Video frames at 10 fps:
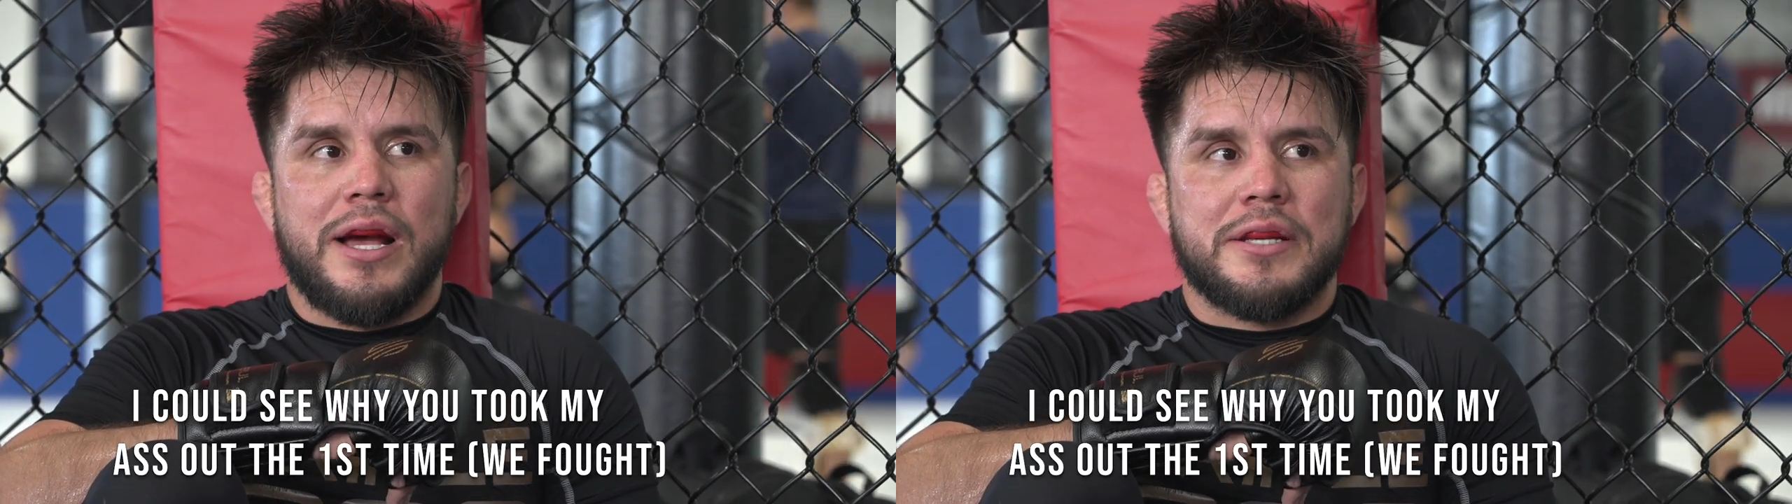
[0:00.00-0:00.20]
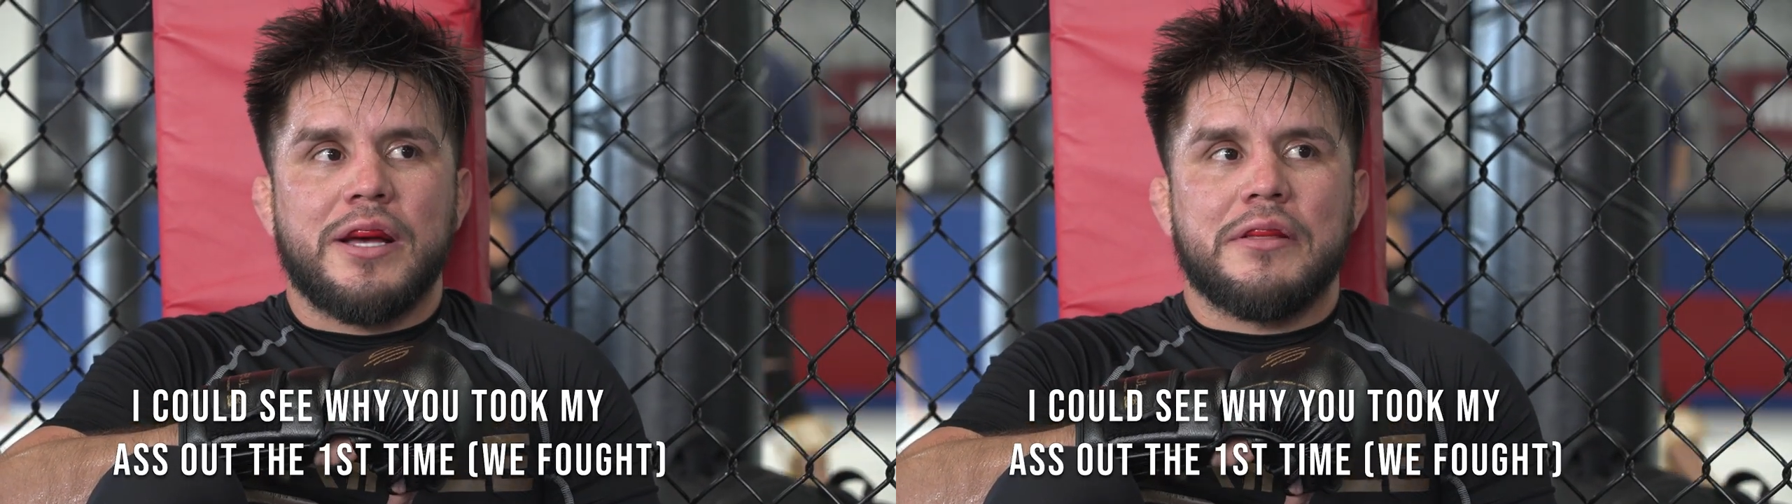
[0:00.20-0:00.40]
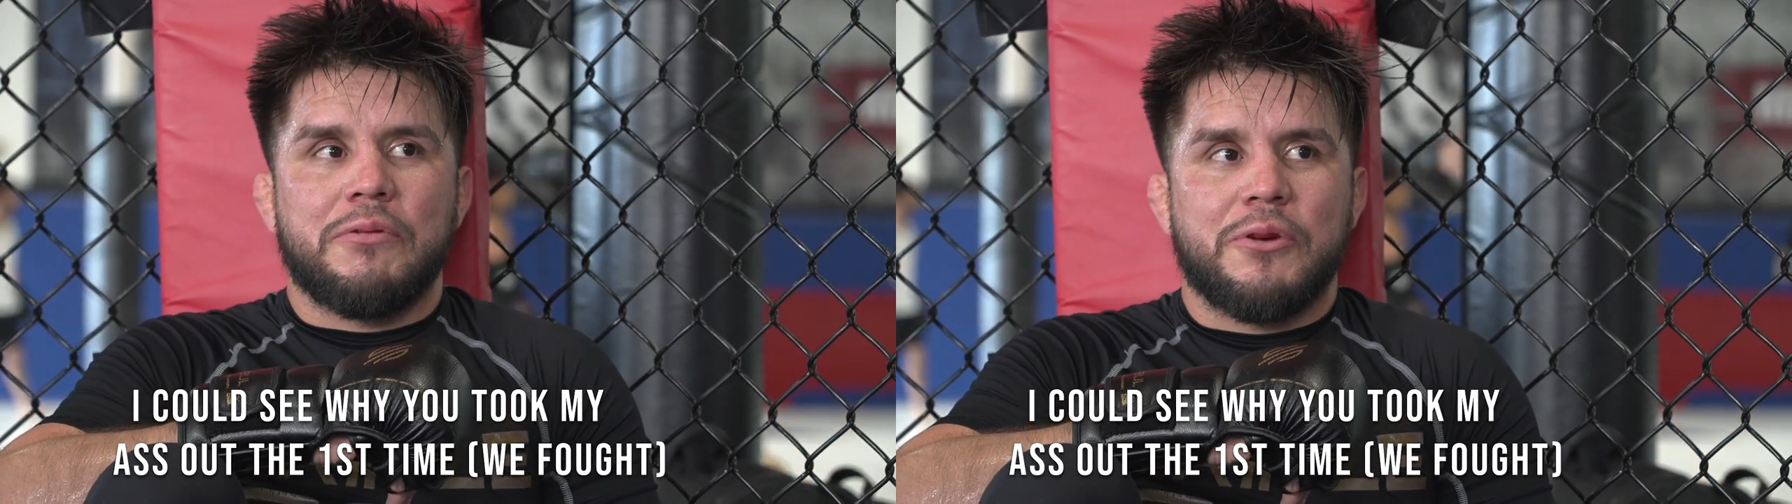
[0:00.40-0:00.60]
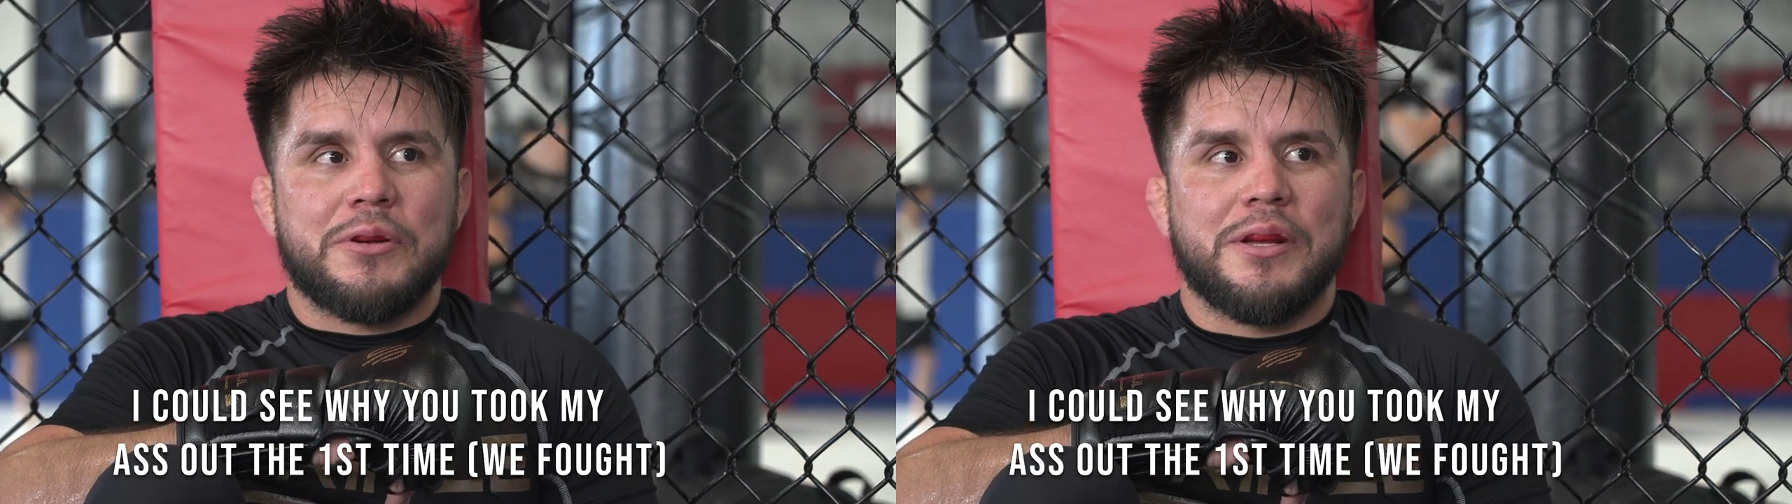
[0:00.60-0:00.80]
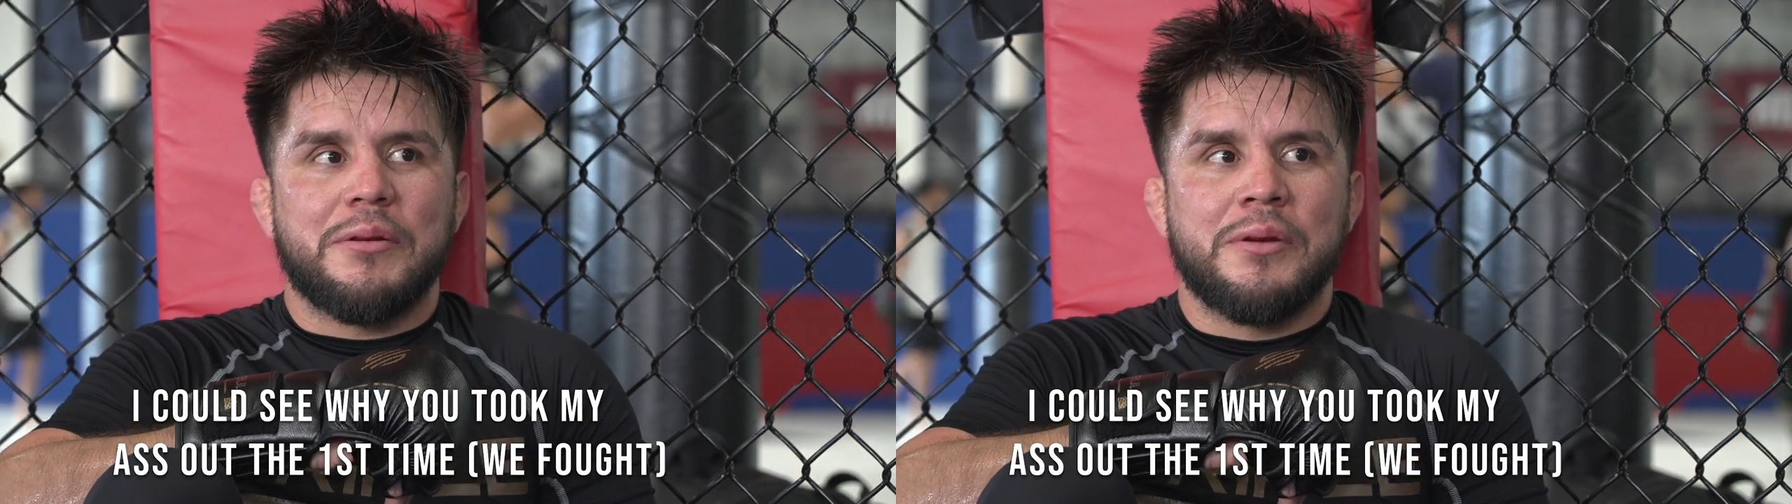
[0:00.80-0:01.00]
my ass out the
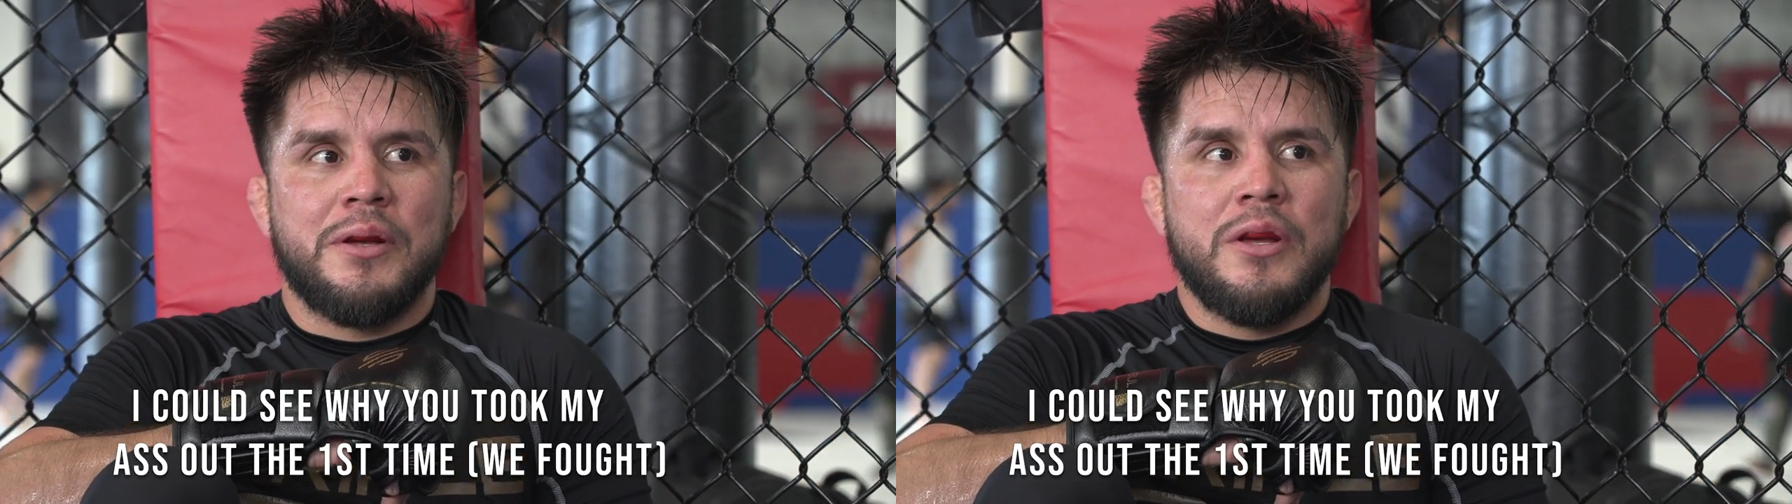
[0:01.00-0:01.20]
first time.